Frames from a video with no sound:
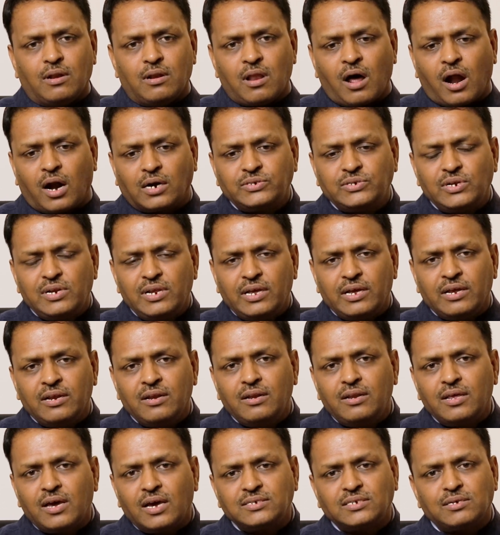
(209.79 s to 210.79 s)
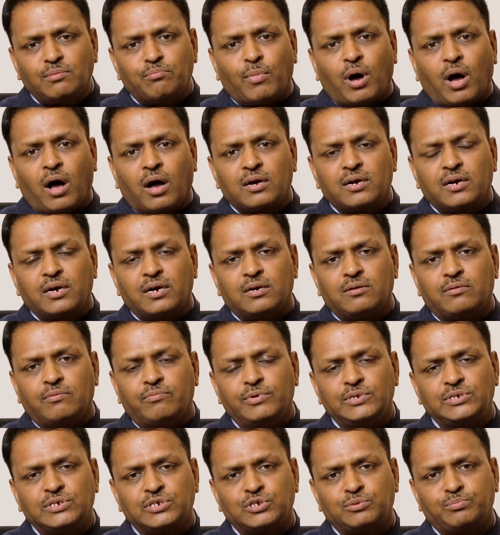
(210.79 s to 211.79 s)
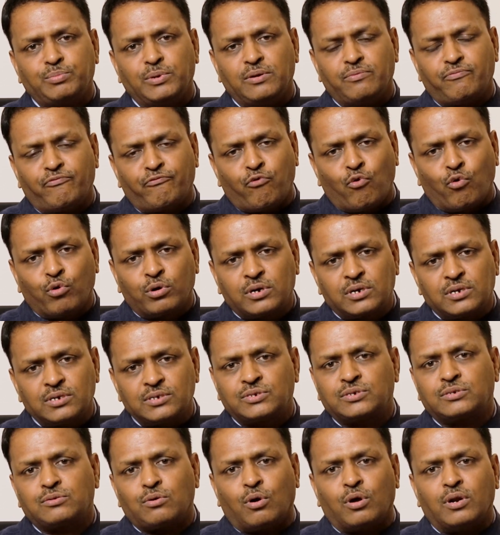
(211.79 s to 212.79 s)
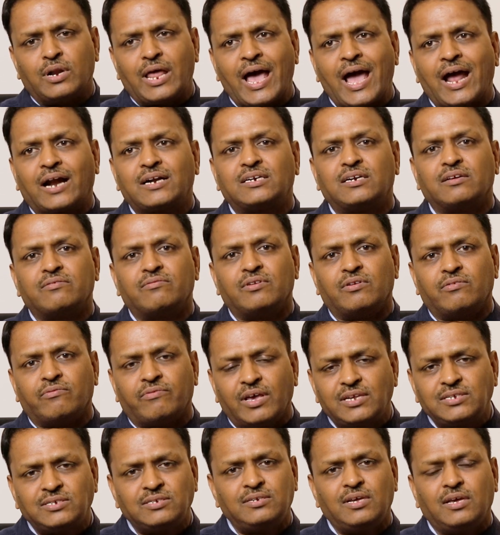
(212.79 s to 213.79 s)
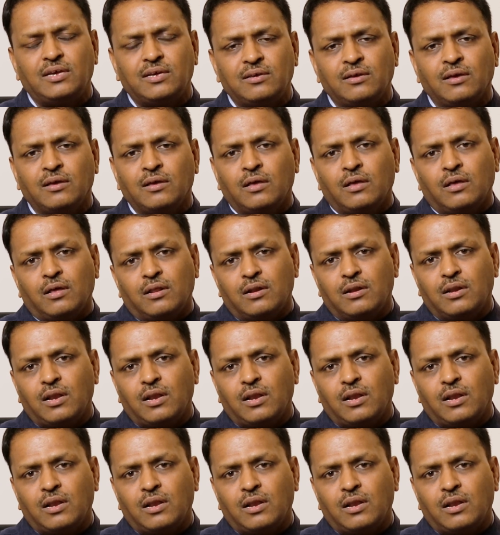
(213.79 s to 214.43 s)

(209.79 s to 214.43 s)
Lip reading: largely India is a market which has been focused on active investing.